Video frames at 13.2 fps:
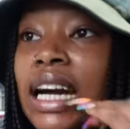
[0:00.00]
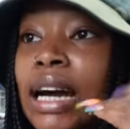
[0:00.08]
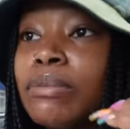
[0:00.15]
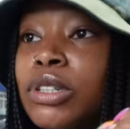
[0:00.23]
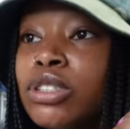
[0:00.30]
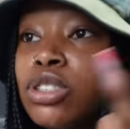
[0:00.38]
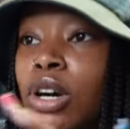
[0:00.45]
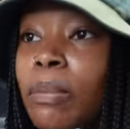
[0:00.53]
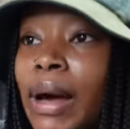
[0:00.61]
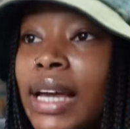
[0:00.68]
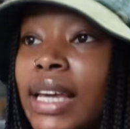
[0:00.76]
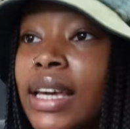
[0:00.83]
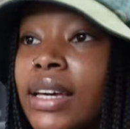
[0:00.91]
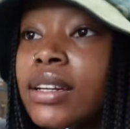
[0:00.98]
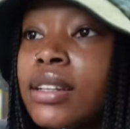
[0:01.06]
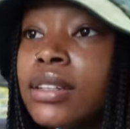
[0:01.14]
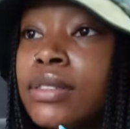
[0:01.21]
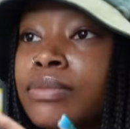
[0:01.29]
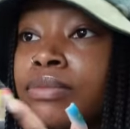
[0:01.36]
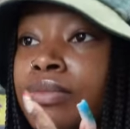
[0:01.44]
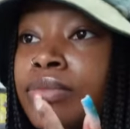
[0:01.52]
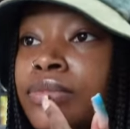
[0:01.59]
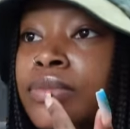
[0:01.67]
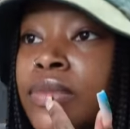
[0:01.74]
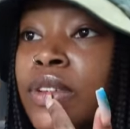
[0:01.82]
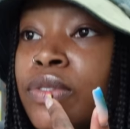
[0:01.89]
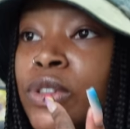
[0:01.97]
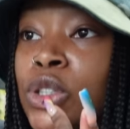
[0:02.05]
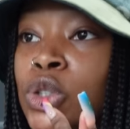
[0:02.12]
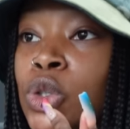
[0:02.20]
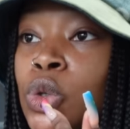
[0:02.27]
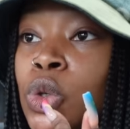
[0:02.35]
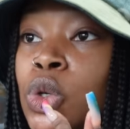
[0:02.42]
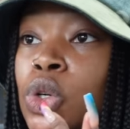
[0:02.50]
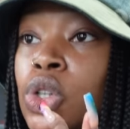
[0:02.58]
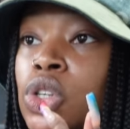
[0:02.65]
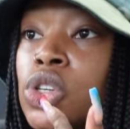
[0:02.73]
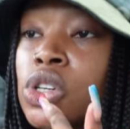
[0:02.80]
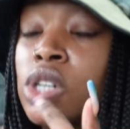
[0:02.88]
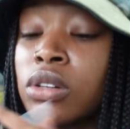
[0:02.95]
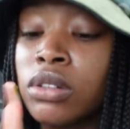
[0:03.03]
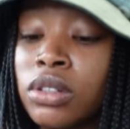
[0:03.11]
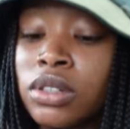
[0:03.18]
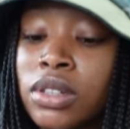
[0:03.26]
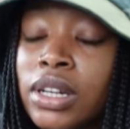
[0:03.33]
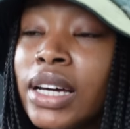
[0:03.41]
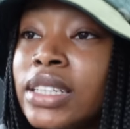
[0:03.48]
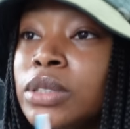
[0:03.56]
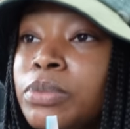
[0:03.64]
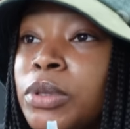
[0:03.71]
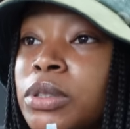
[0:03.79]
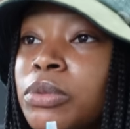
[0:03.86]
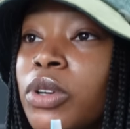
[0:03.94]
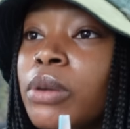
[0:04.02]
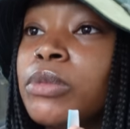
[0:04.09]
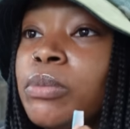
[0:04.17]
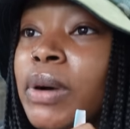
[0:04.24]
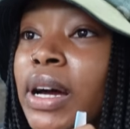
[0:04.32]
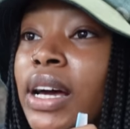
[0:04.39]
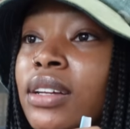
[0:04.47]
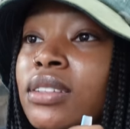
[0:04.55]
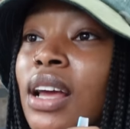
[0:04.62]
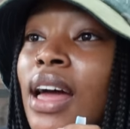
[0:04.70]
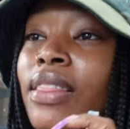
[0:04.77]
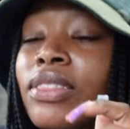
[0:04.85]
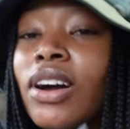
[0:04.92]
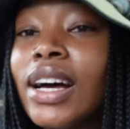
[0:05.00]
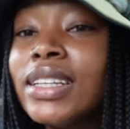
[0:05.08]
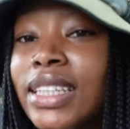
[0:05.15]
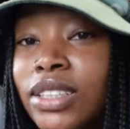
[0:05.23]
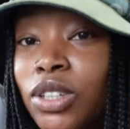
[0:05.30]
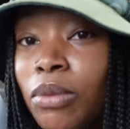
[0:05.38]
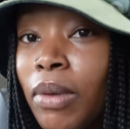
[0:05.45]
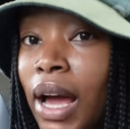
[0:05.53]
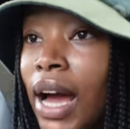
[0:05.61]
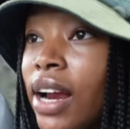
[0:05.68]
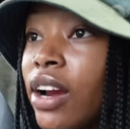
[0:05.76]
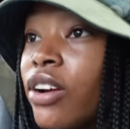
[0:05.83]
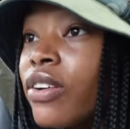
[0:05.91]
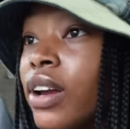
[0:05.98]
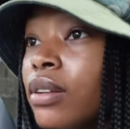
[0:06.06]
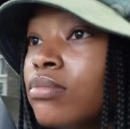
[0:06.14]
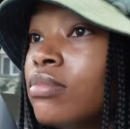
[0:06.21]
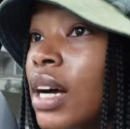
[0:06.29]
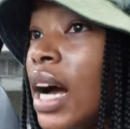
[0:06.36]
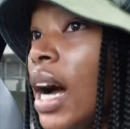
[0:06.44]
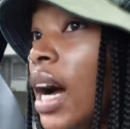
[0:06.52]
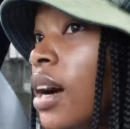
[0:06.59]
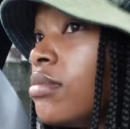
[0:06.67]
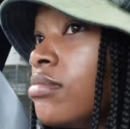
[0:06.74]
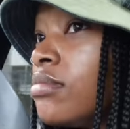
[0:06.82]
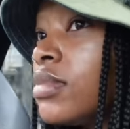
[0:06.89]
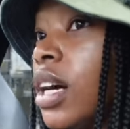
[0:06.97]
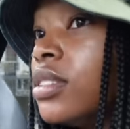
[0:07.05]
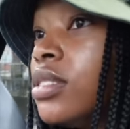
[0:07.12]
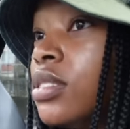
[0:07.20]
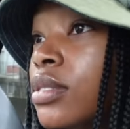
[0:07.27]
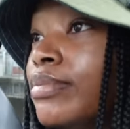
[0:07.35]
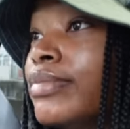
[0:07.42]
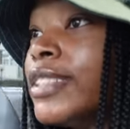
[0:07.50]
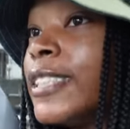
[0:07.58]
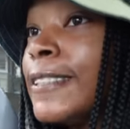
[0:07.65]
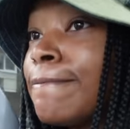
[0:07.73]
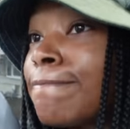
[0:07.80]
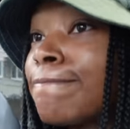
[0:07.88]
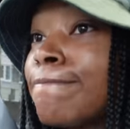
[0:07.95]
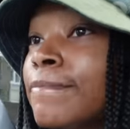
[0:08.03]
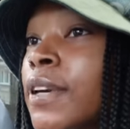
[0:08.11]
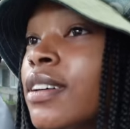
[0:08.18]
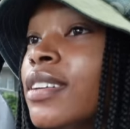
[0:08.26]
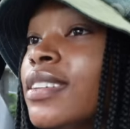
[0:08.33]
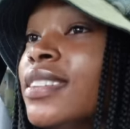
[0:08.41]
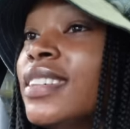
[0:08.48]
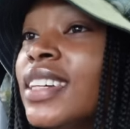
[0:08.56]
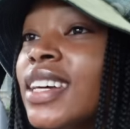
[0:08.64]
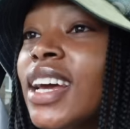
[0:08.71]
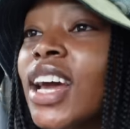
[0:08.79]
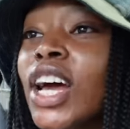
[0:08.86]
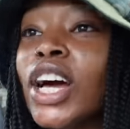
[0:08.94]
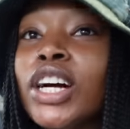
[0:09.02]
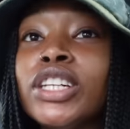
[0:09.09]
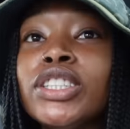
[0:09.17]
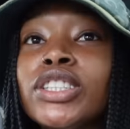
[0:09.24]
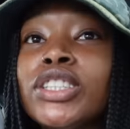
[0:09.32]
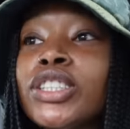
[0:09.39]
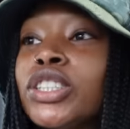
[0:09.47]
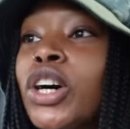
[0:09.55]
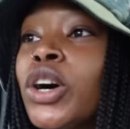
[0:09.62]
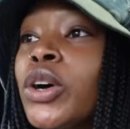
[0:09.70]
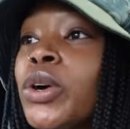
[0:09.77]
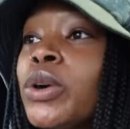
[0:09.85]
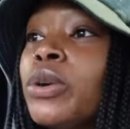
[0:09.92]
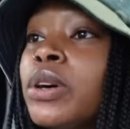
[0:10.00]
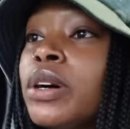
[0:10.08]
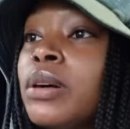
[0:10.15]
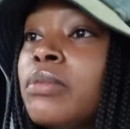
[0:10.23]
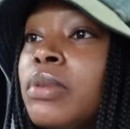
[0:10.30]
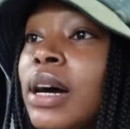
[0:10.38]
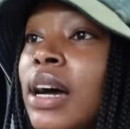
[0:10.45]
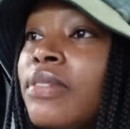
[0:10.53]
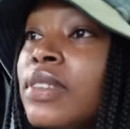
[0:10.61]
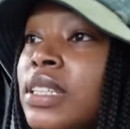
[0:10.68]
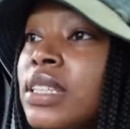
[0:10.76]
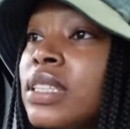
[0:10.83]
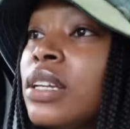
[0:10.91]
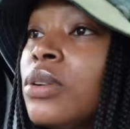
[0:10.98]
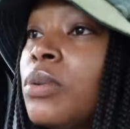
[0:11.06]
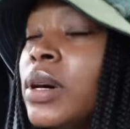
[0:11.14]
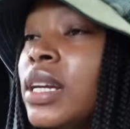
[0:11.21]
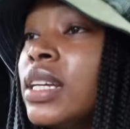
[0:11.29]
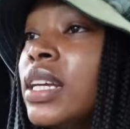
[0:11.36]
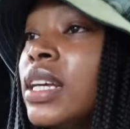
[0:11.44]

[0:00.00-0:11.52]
I'm gonna start packing for sure. I need to put some cream on my hand. Guys, they took my hand cream at customs. but I have this little one in